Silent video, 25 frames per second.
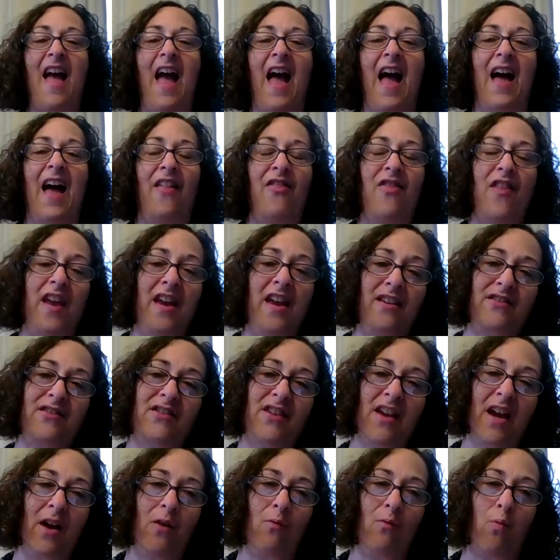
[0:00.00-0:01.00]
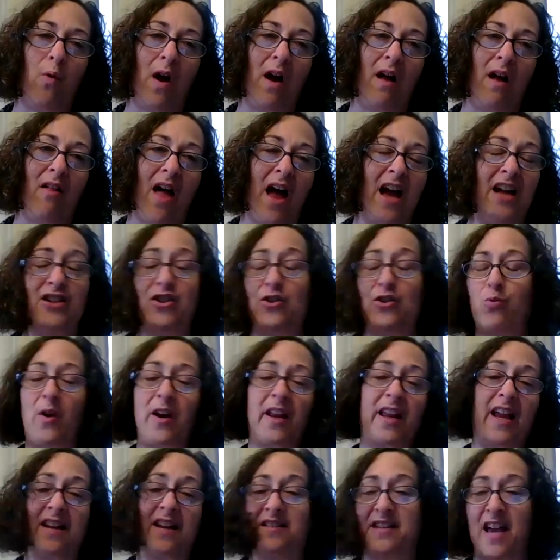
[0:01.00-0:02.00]
And they said, well, I just want
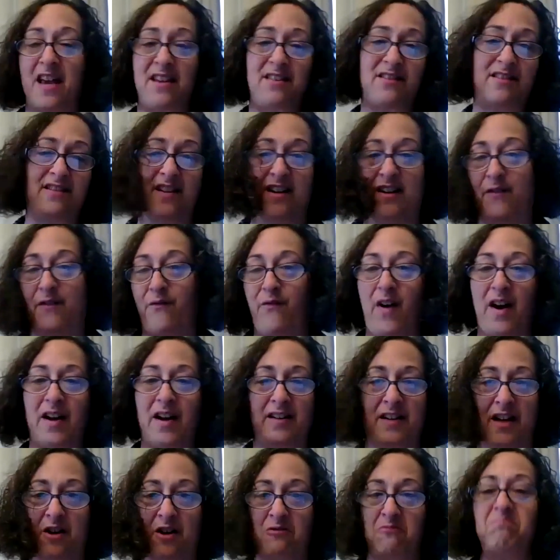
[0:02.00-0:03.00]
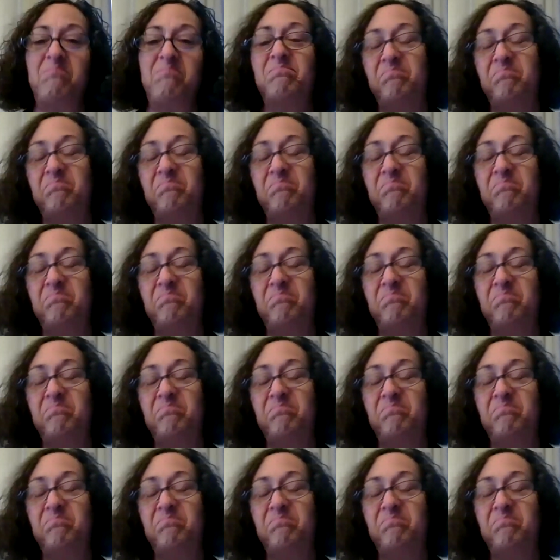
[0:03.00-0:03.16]
to get tested and find out.